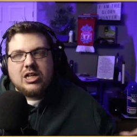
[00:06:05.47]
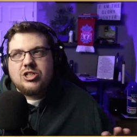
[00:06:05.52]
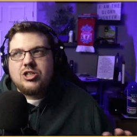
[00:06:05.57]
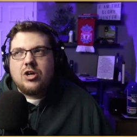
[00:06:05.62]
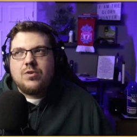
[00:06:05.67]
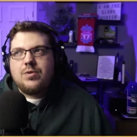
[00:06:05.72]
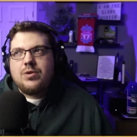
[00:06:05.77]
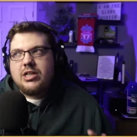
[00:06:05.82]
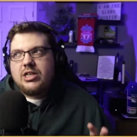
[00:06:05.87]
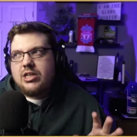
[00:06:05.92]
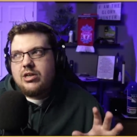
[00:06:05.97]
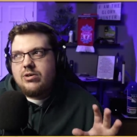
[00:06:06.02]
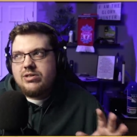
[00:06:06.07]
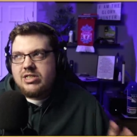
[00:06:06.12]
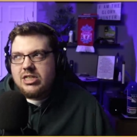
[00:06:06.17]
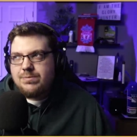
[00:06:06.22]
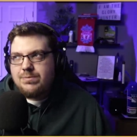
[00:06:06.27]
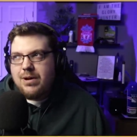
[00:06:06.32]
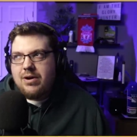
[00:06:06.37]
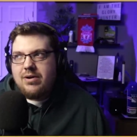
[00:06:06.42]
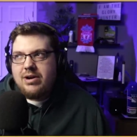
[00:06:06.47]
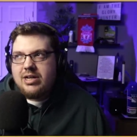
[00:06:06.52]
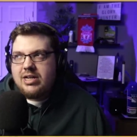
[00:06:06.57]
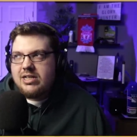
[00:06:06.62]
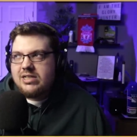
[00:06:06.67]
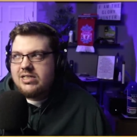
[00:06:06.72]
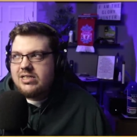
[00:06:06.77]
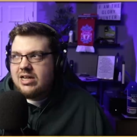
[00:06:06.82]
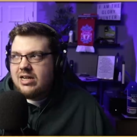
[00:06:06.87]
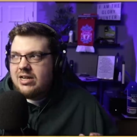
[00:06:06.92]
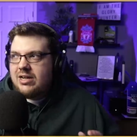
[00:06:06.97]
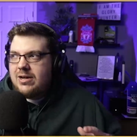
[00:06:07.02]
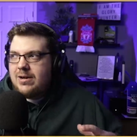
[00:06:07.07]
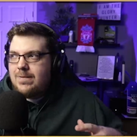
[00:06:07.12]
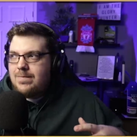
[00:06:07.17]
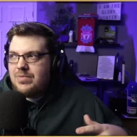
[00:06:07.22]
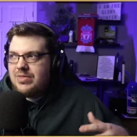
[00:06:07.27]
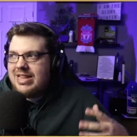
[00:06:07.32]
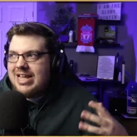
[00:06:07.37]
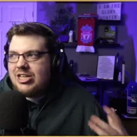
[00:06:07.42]
I sort of want to use this period as
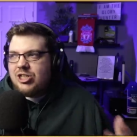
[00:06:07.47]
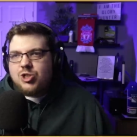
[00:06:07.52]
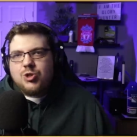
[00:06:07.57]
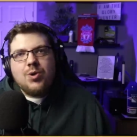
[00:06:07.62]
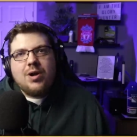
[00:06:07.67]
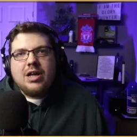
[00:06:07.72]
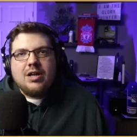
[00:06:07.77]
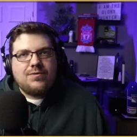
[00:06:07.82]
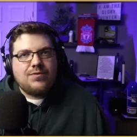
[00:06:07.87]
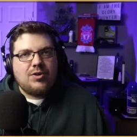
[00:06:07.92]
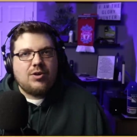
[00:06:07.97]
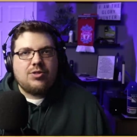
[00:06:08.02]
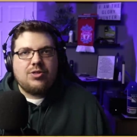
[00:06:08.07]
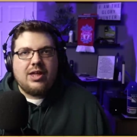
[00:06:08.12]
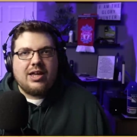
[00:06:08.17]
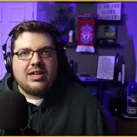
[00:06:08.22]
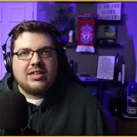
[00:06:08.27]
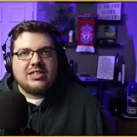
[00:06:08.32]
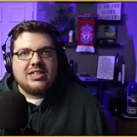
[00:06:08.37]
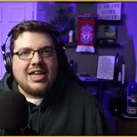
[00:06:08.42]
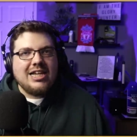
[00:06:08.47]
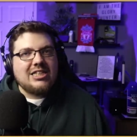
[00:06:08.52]
let's try a few things.